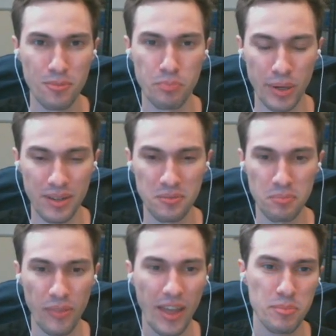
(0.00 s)
But
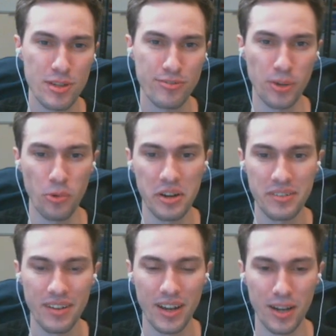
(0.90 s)
that'd be a fun one.
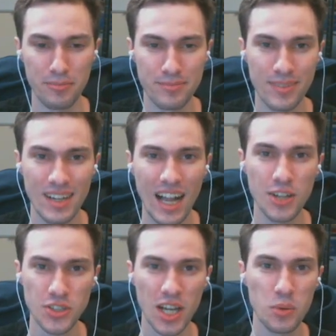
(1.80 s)
I
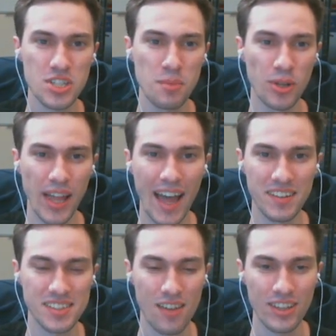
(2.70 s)
also kind of wish they built
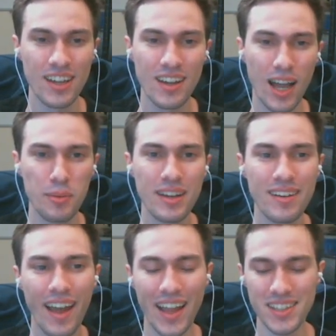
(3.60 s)
Atlas Heavy. I mean,
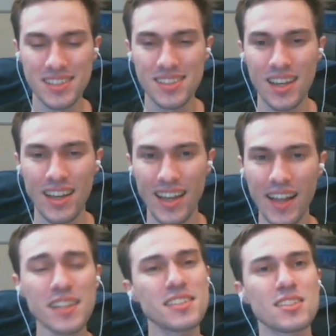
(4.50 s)
Atlas
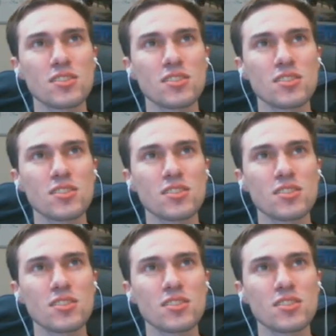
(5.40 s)
has